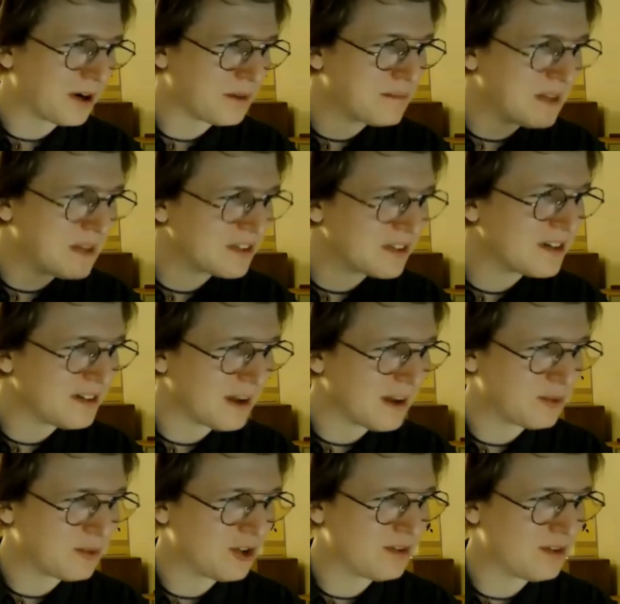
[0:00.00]
are
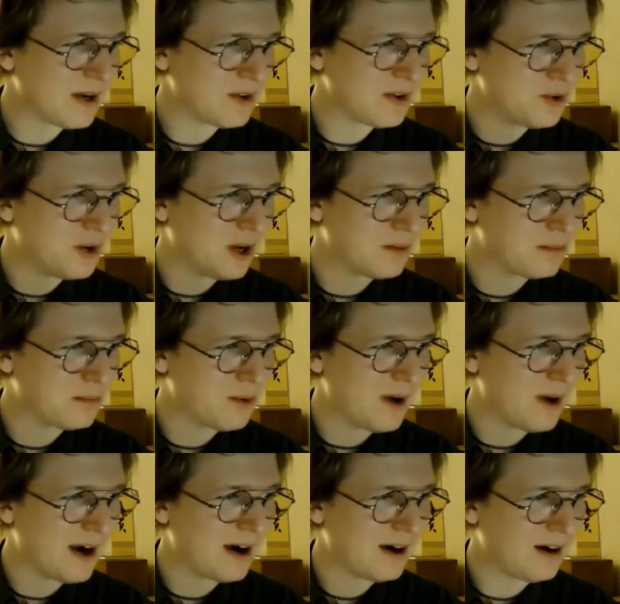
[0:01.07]
misconceptions about Yunnan
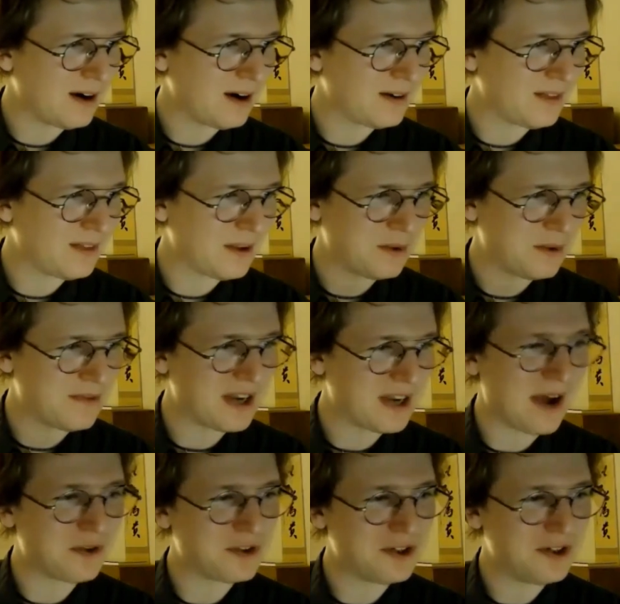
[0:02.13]
pu'er that we've
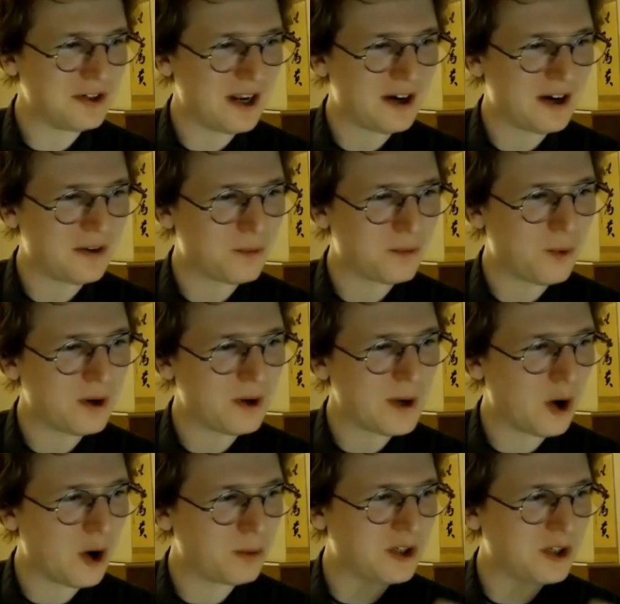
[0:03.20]
encountered, and then what do
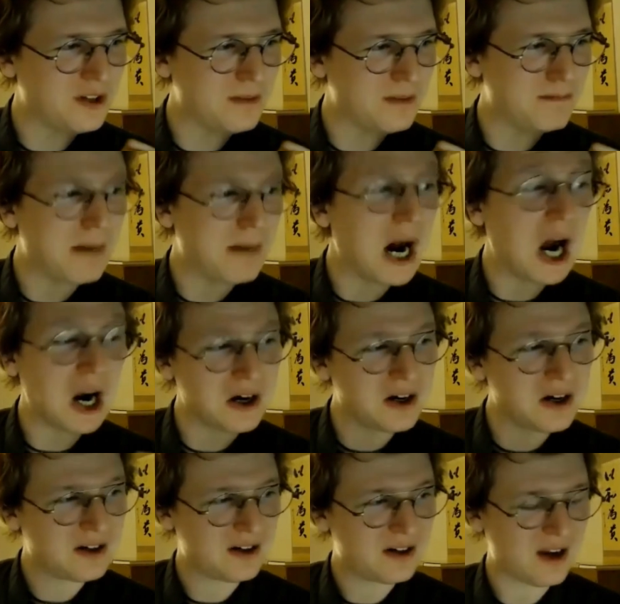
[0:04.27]
we hope to debunk
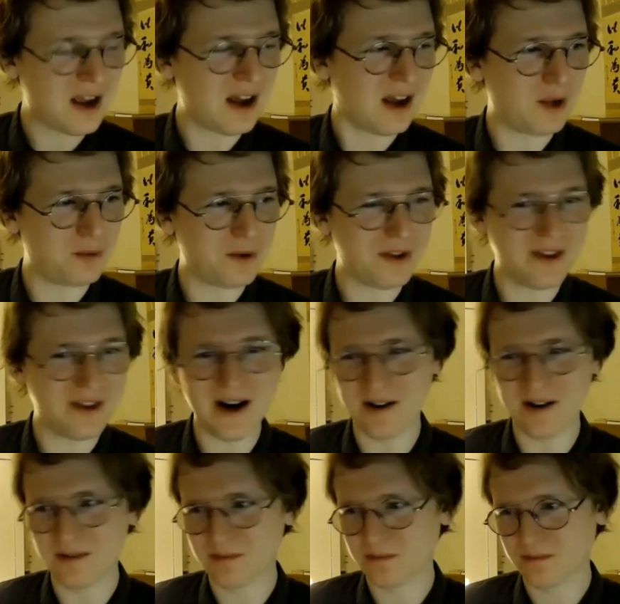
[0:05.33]
while we're
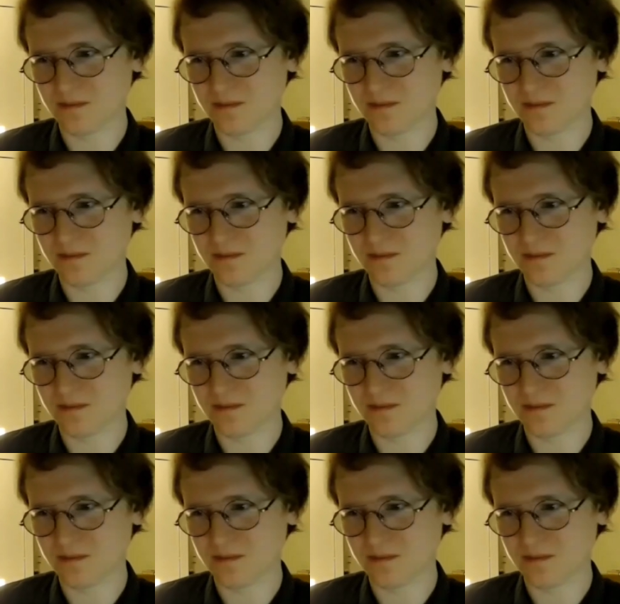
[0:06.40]
there?